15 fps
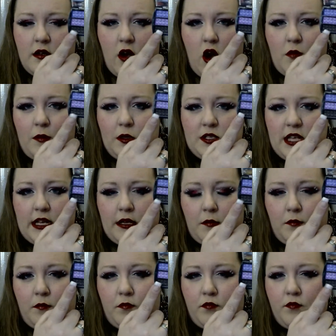almost like a
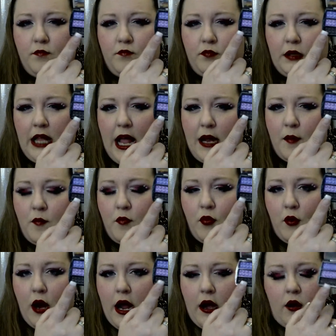black
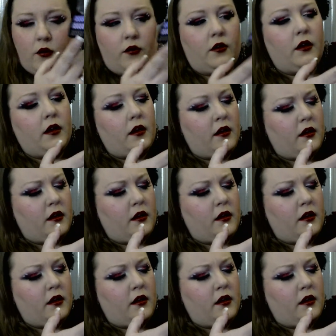brown.